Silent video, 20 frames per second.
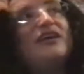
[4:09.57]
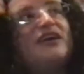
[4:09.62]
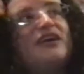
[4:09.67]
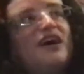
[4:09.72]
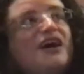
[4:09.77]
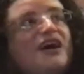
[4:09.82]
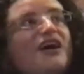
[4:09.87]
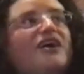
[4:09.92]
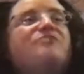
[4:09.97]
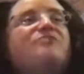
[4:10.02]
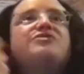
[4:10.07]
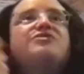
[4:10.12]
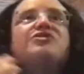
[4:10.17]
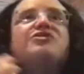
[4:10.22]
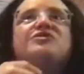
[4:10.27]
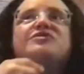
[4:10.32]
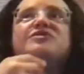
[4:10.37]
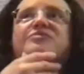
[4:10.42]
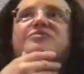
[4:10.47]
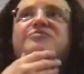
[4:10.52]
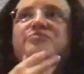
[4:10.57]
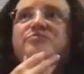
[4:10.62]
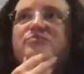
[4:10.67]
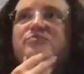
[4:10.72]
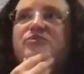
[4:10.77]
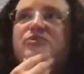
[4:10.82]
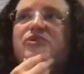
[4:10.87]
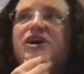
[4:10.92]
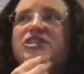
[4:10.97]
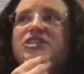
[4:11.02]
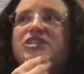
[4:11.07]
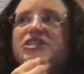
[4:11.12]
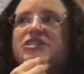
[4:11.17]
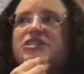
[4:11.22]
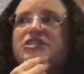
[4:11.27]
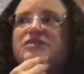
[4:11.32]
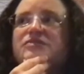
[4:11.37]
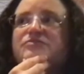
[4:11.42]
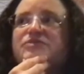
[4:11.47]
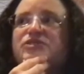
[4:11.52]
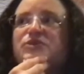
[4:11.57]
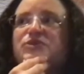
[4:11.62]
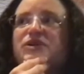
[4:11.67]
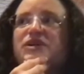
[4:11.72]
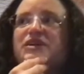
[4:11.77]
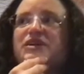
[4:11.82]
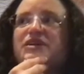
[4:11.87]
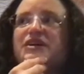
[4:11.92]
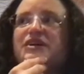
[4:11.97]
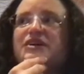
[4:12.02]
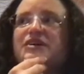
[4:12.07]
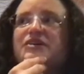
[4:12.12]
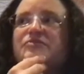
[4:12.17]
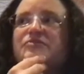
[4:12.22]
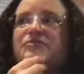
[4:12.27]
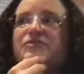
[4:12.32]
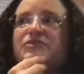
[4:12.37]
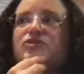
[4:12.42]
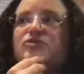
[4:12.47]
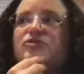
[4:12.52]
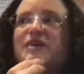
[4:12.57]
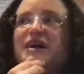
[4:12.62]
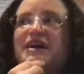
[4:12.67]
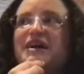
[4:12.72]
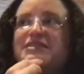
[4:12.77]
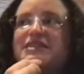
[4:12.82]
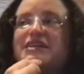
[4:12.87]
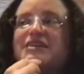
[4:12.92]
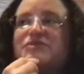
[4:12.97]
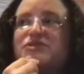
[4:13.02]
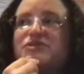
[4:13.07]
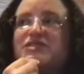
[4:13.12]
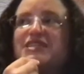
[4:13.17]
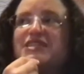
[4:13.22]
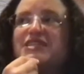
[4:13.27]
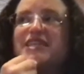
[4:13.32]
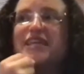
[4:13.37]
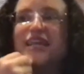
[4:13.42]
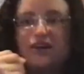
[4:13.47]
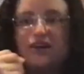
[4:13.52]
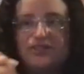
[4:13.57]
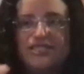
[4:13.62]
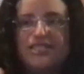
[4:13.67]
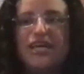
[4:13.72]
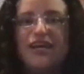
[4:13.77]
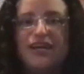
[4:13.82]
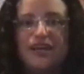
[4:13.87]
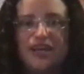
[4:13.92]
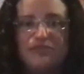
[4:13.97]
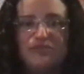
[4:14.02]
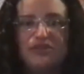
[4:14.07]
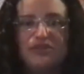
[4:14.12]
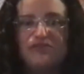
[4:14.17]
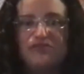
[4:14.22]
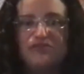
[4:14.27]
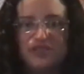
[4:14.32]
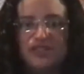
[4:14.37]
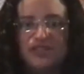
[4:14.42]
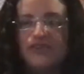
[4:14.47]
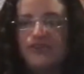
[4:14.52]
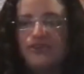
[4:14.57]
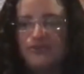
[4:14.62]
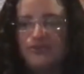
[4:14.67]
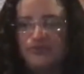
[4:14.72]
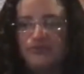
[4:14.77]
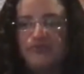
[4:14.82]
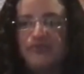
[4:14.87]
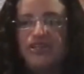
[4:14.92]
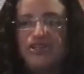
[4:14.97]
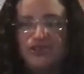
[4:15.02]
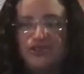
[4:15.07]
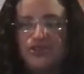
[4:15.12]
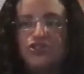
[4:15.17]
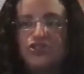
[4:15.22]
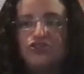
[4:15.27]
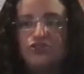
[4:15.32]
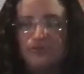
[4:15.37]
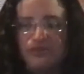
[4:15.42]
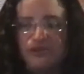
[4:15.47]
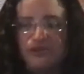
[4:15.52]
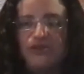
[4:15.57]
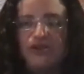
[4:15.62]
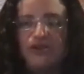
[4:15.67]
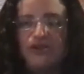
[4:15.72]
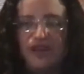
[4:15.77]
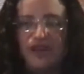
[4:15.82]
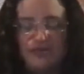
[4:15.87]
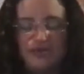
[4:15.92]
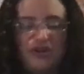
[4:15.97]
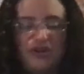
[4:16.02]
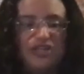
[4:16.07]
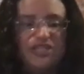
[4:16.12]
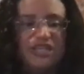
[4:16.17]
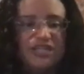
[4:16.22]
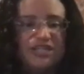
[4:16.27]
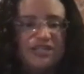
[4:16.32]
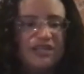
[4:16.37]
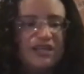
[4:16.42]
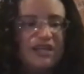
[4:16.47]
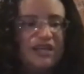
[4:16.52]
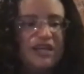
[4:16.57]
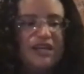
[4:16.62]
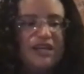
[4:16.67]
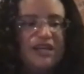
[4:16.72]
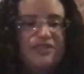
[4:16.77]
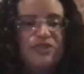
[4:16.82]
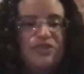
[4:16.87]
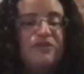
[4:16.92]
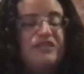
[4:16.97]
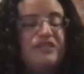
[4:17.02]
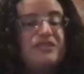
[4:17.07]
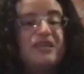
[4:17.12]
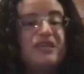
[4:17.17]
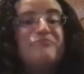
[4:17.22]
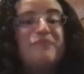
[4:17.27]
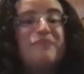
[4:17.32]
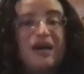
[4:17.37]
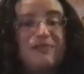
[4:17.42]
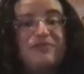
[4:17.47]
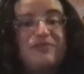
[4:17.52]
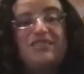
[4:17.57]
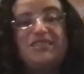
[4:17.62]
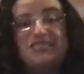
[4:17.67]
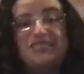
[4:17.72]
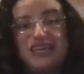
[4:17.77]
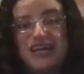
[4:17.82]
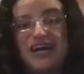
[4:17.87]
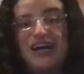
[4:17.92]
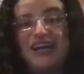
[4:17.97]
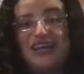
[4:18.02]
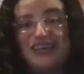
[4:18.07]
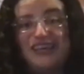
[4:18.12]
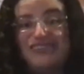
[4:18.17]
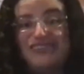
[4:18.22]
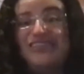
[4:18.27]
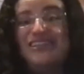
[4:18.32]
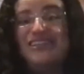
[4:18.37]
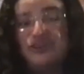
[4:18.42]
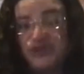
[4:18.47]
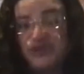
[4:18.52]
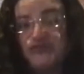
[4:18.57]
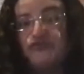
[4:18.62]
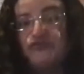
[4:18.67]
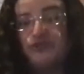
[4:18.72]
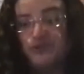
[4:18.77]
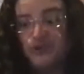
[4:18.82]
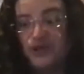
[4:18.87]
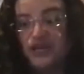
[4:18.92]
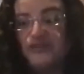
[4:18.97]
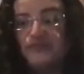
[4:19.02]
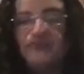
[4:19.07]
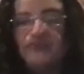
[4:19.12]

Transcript: So it was a project between UMass Amherst and Caltech, I believe, was the other major contributor on that project. So basically mapping the sky in the near infrared.